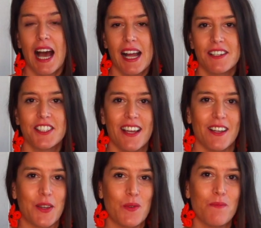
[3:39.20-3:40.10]
I'll
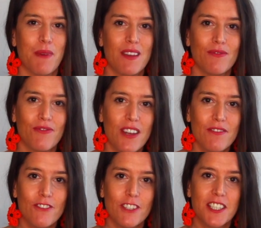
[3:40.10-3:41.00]
tell you, my
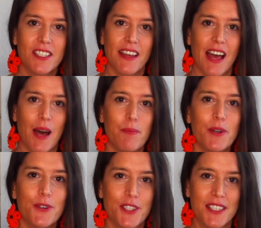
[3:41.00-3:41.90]
favorite
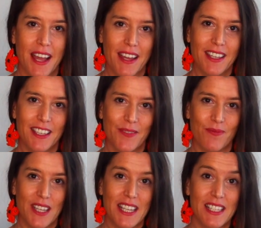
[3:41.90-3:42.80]
apéro snack
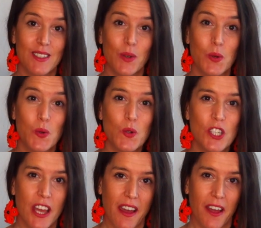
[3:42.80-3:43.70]
is the
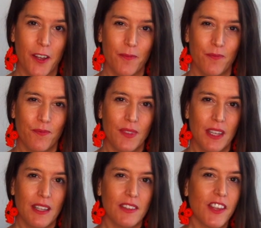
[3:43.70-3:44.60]
Gougère.
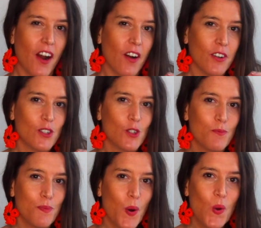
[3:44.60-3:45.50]
They are
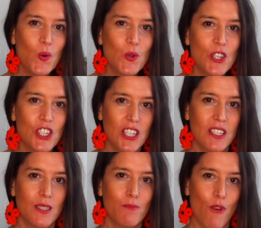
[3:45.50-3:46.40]
small
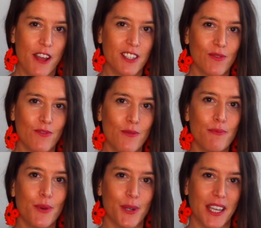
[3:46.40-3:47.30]
cheese breads
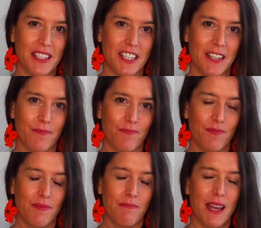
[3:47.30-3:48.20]
from Burgundy.
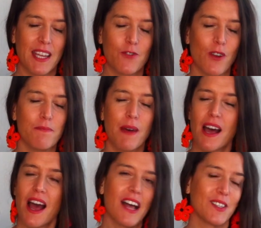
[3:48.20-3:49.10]
My
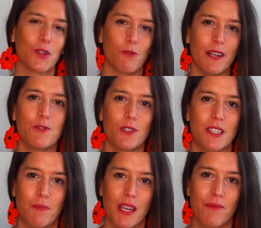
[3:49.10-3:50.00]
grandma has a great
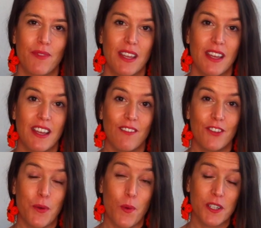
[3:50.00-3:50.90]
recipe.
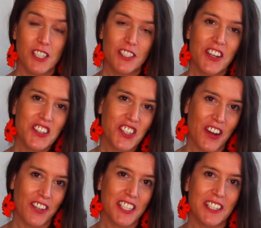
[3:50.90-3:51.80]
If you want it, I
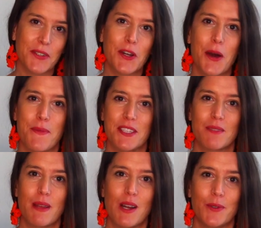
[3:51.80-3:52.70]
share it in the
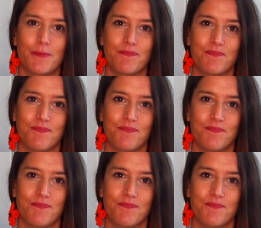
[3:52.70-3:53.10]
comments below.